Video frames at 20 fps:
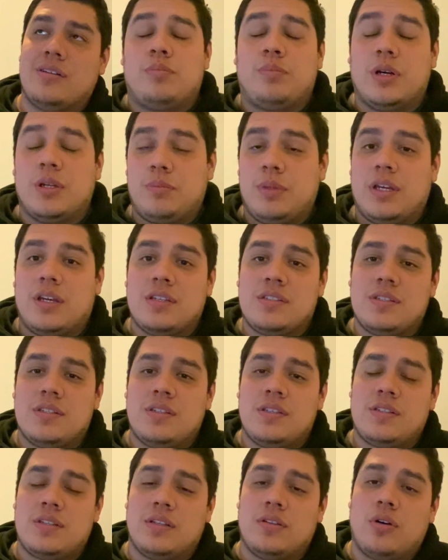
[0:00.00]
But because
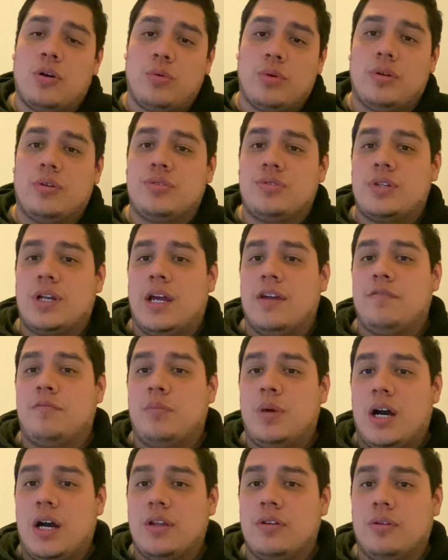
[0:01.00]
this is an all-wheel drive
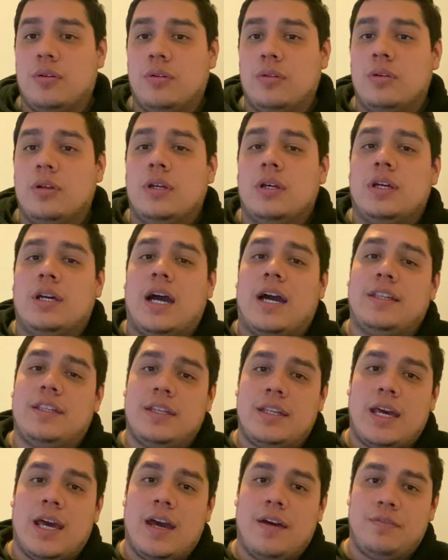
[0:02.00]
model, I
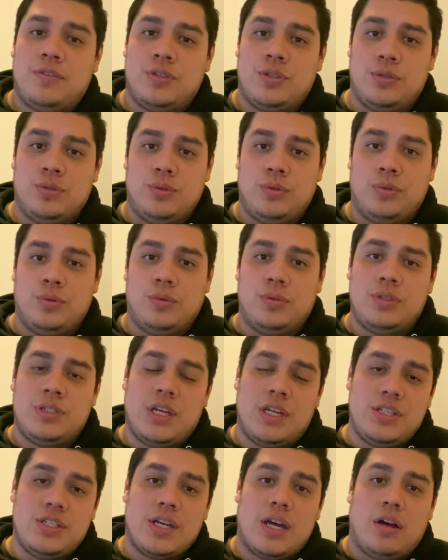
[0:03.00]
did have to
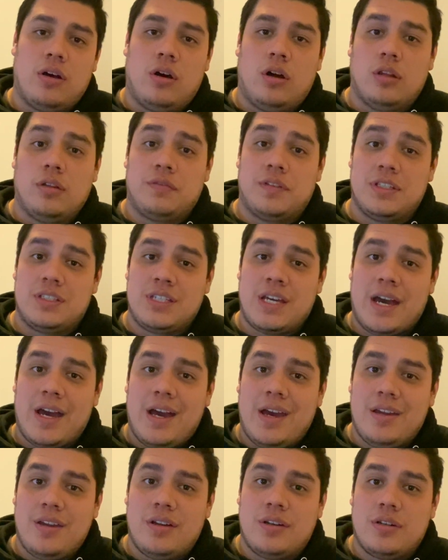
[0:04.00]
change out all the
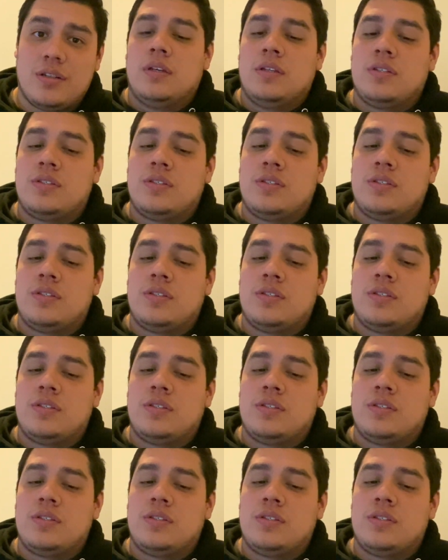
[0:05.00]
tires.